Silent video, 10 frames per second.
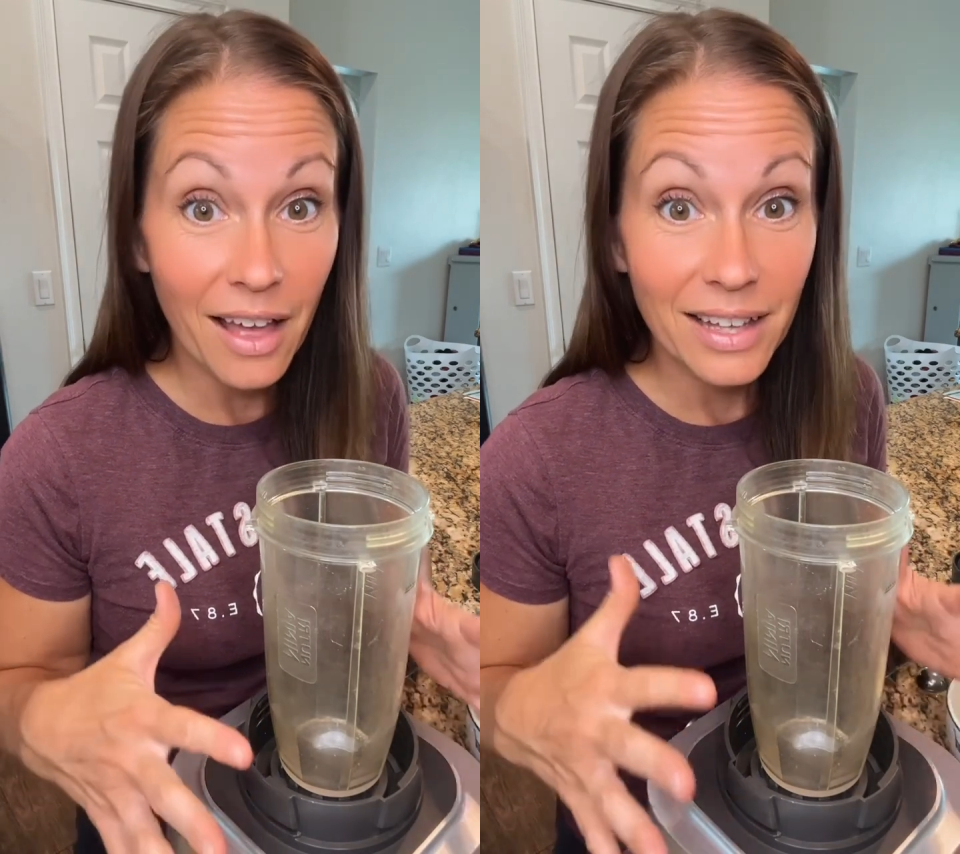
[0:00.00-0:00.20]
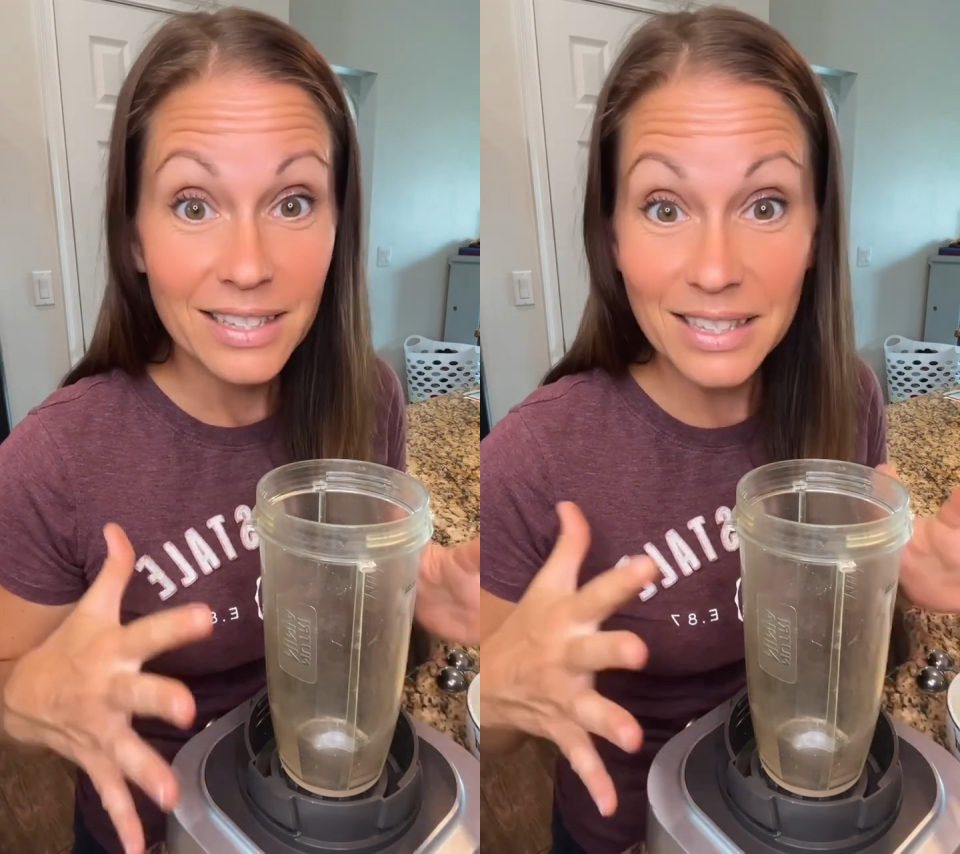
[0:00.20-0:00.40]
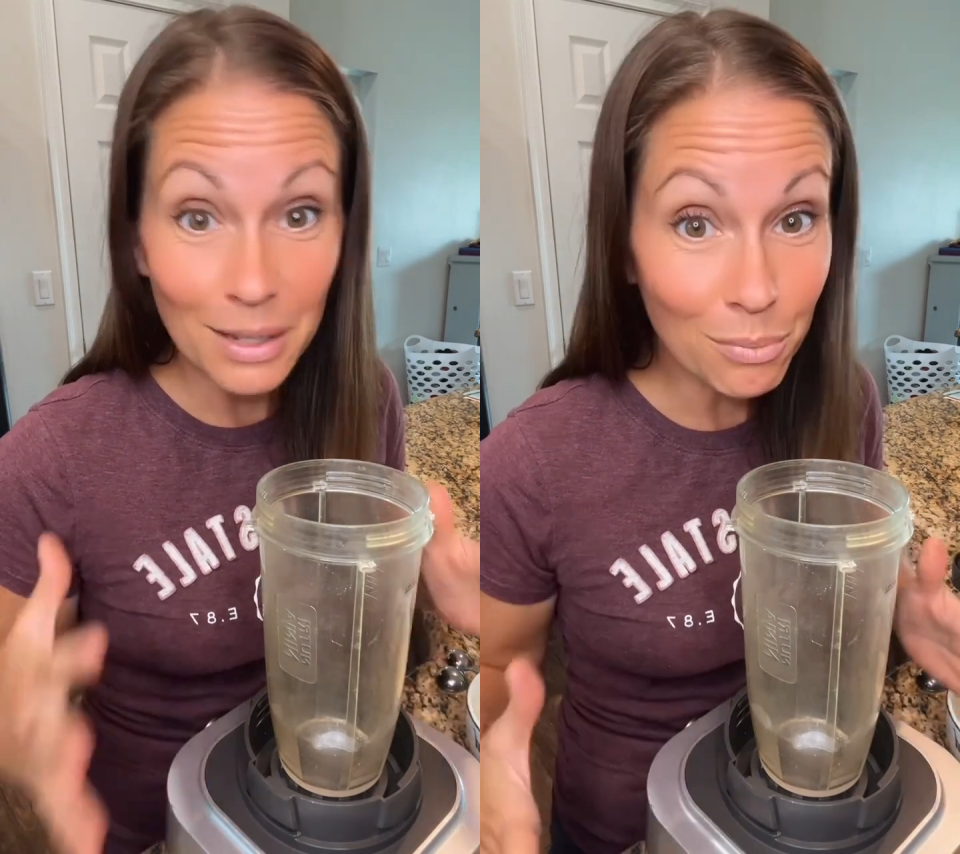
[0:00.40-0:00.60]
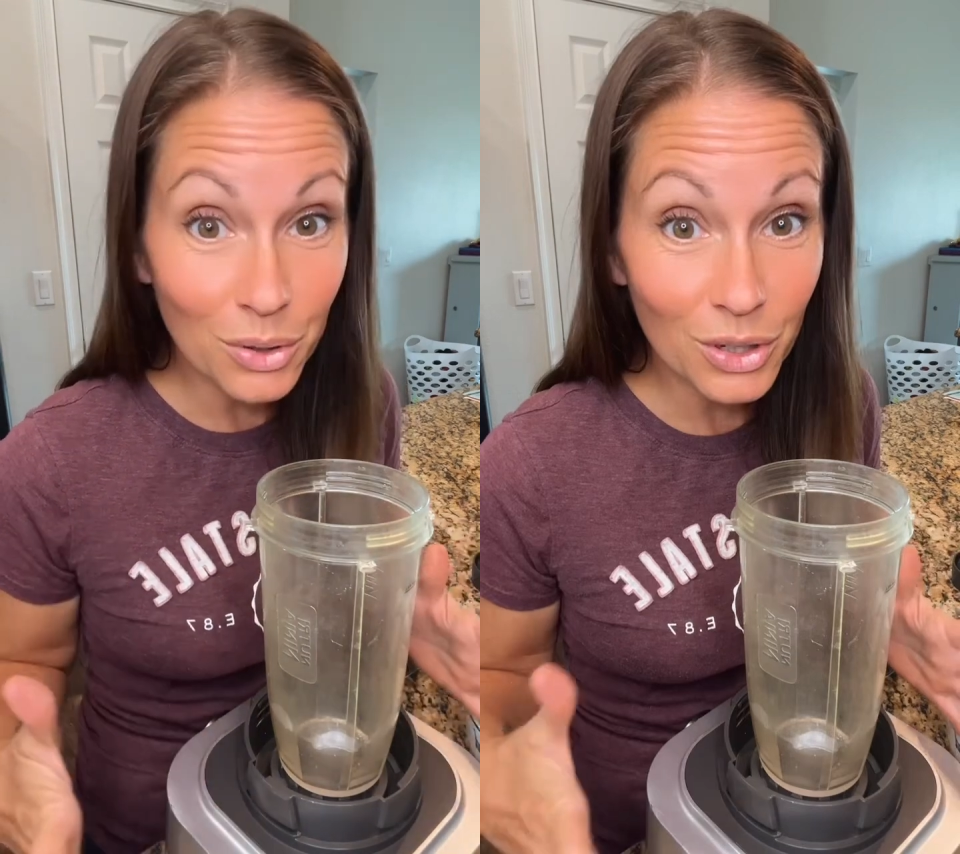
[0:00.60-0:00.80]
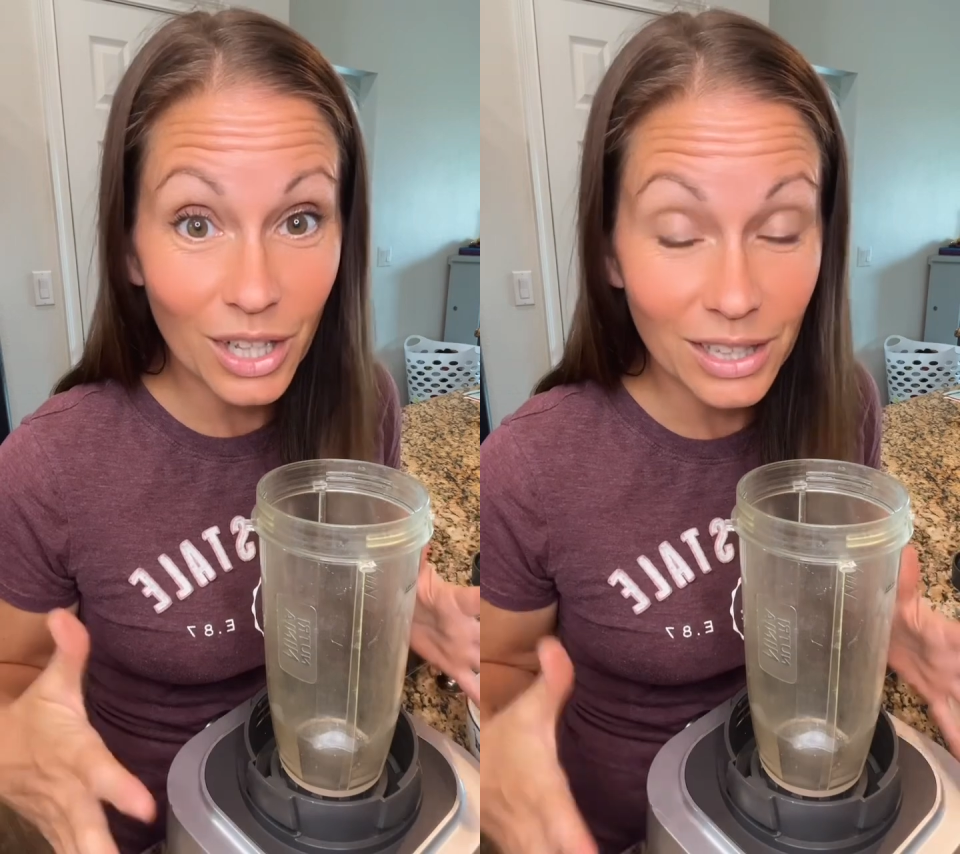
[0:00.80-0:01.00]

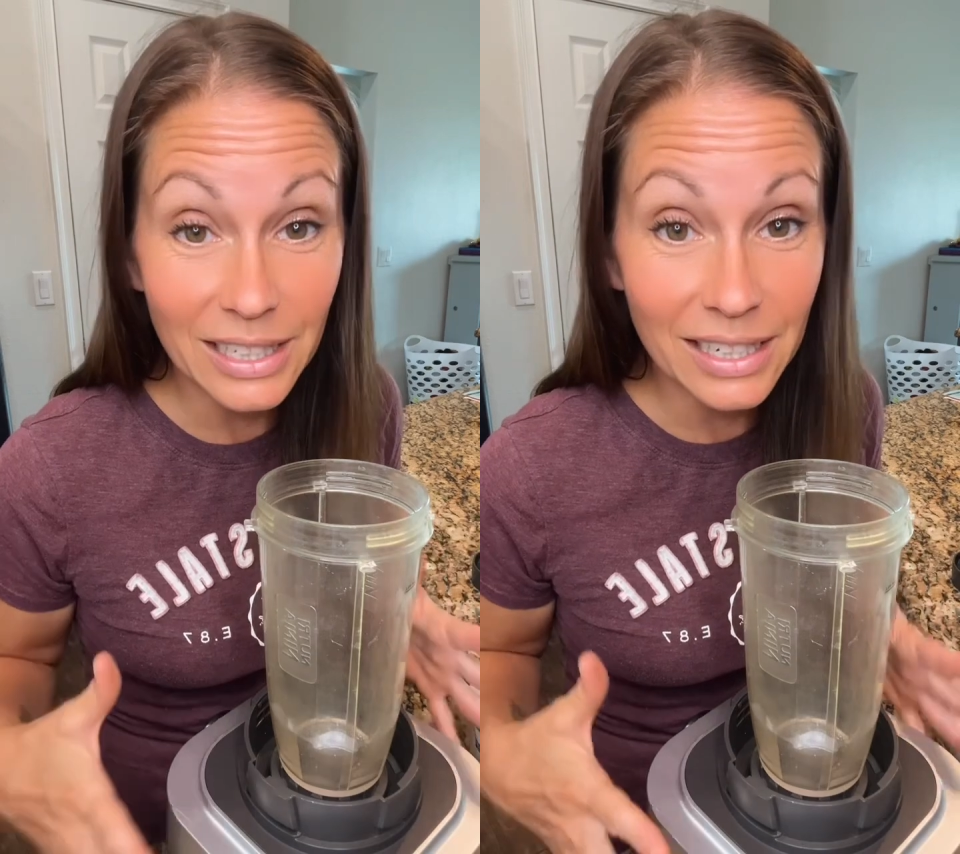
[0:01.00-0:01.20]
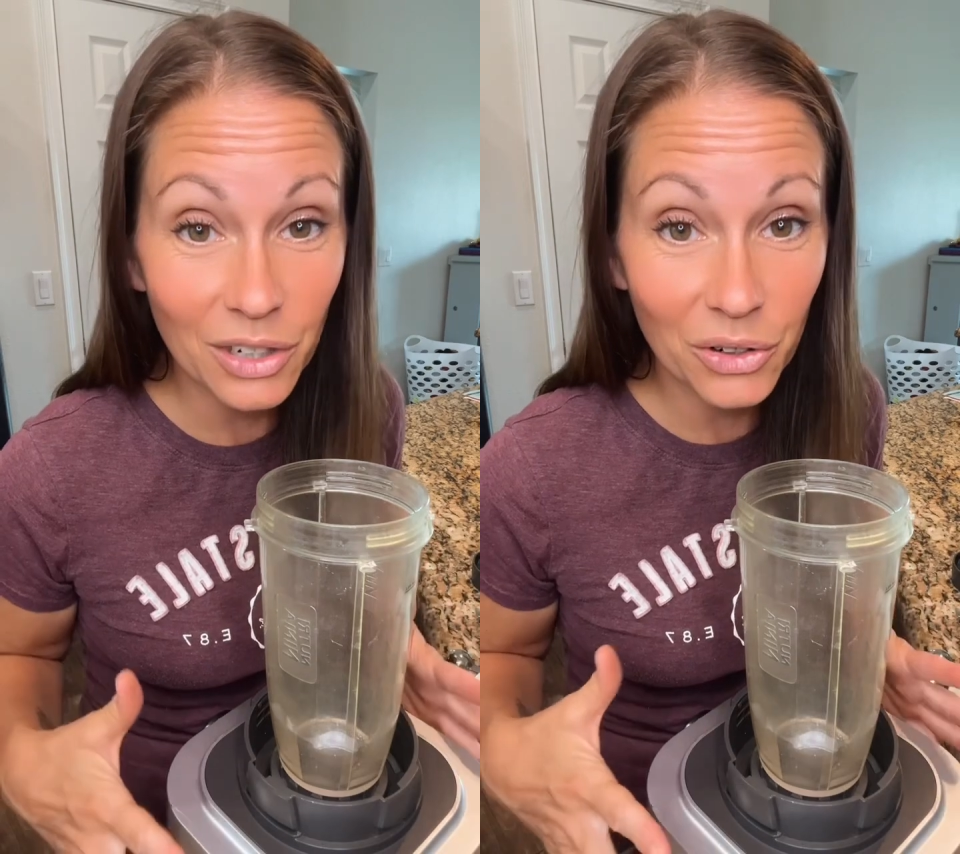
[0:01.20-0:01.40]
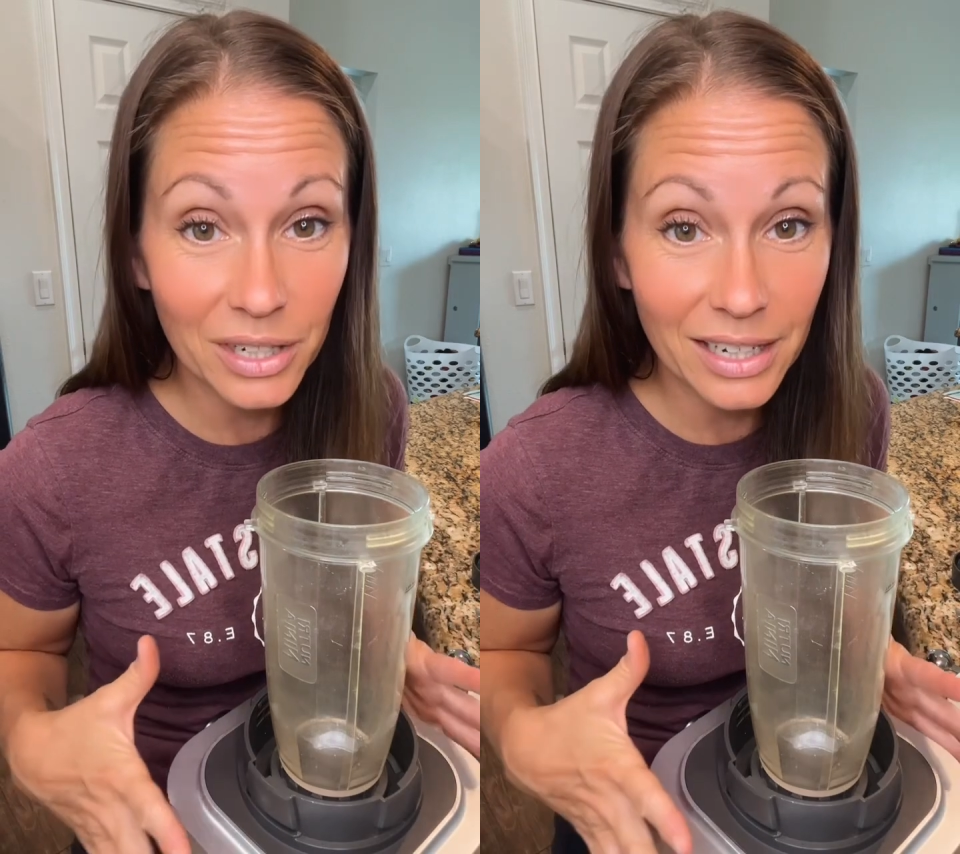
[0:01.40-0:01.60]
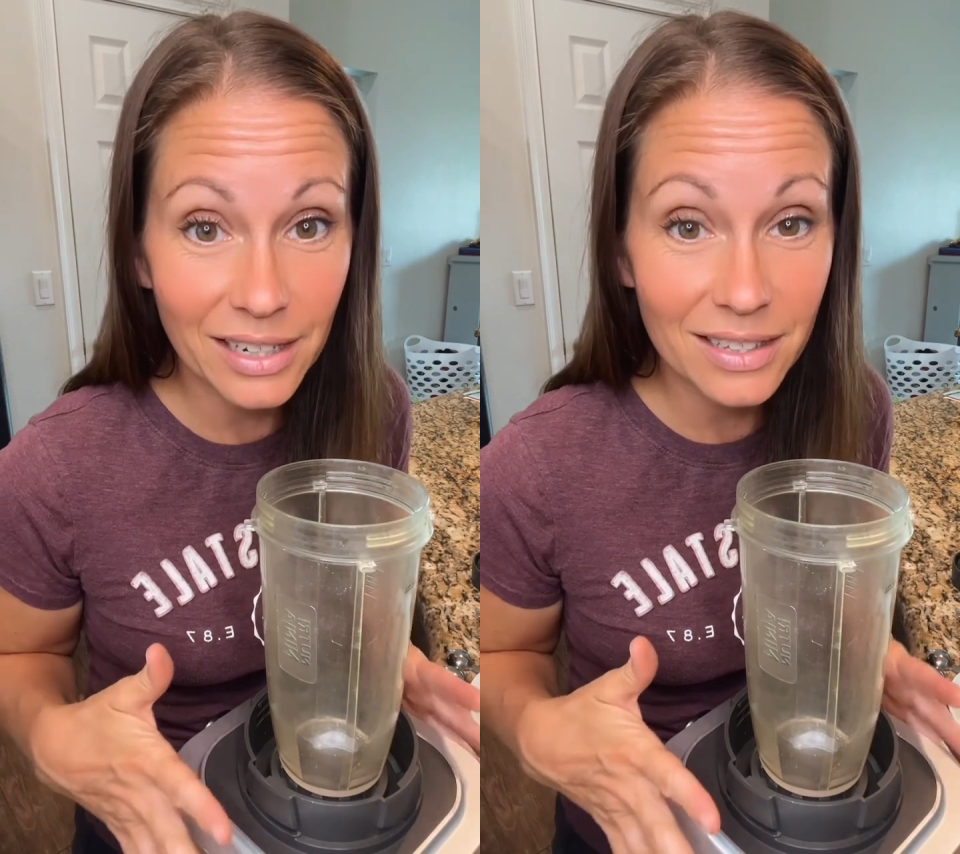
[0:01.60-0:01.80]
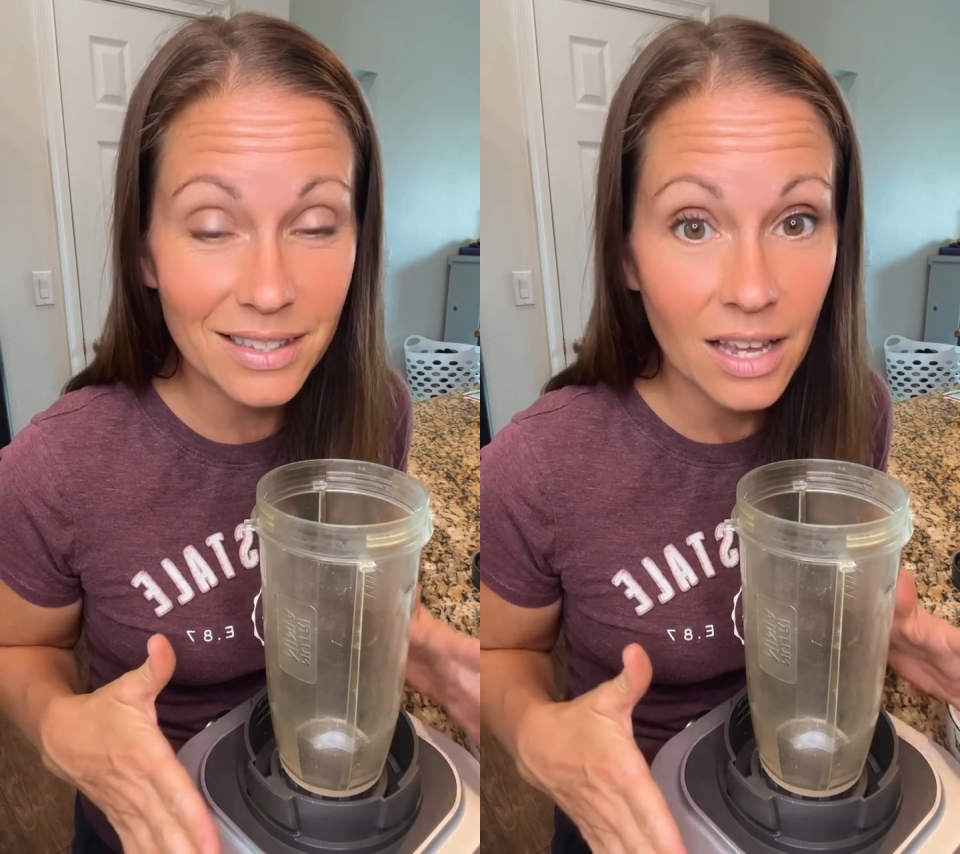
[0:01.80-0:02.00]
Simple, clean ingredients.